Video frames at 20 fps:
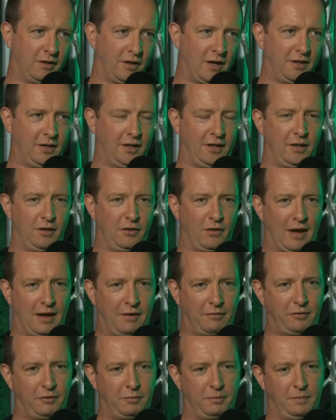The idea that you
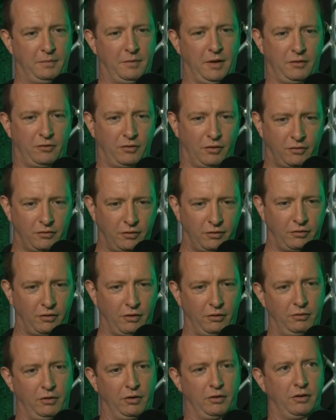have to not just the
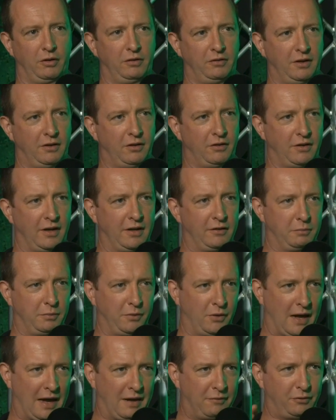so, you know the dinner dance,
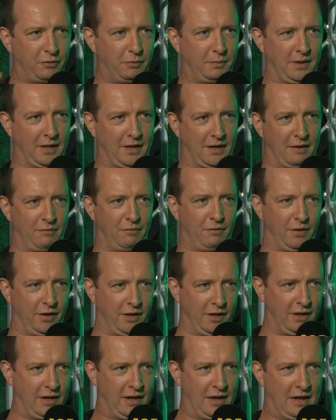but you have to be at
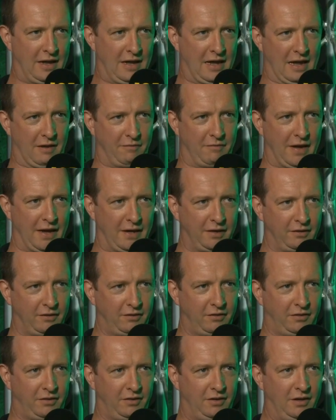every
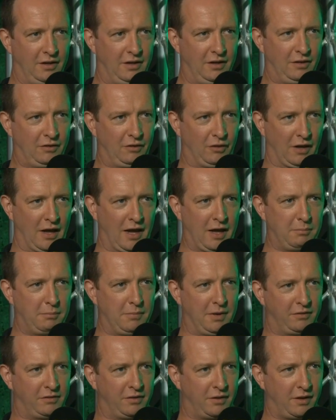event you can't
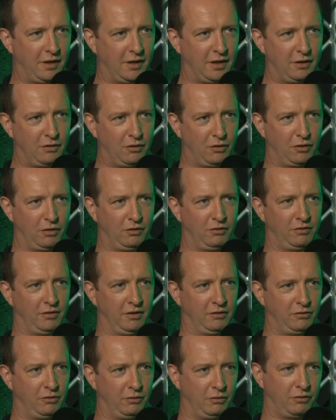miss a thing in your
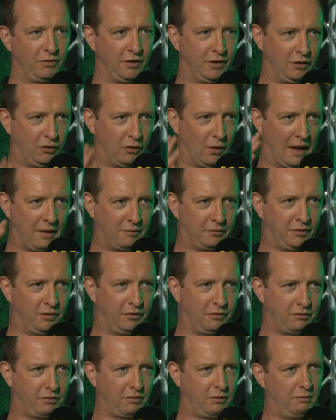constituency. You have to
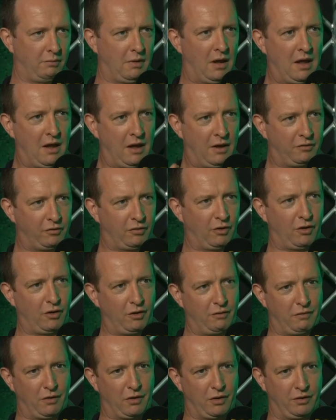s- yeah.
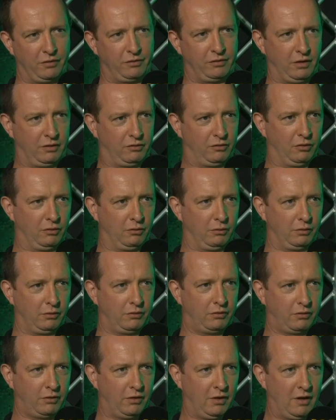serve your
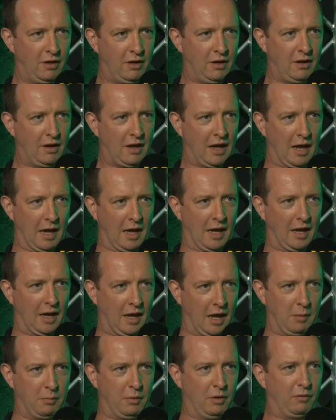constituents
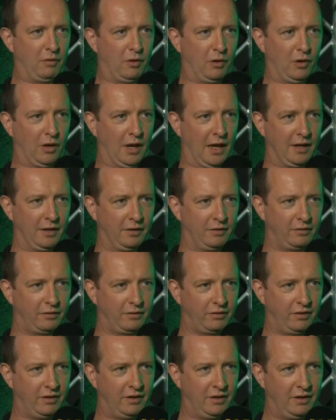uh, above all
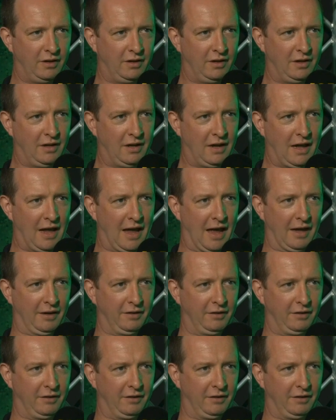else. Yeah.